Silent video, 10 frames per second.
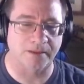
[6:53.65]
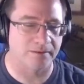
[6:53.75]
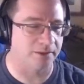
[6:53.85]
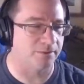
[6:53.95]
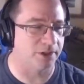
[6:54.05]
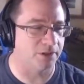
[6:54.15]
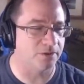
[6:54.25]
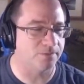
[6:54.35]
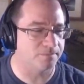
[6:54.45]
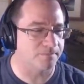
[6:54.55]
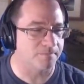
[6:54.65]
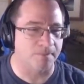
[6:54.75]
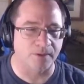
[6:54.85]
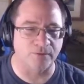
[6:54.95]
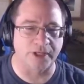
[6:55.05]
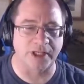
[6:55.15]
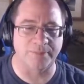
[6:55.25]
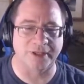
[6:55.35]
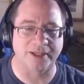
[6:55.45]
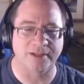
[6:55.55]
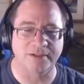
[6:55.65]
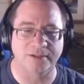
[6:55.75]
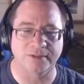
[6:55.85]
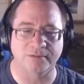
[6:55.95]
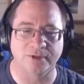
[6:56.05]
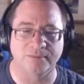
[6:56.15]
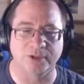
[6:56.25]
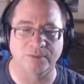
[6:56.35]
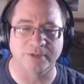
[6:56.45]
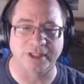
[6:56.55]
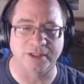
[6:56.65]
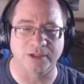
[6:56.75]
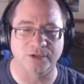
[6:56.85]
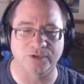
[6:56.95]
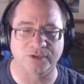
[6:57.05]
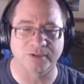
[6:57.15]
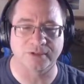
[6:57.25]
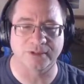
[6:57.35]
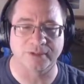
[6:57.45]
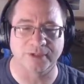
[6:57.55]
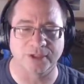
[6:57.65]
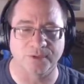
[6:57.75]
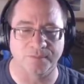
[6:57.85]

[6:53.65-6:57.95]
there we go. Rickety beds. Oh, nope, get close. There we go.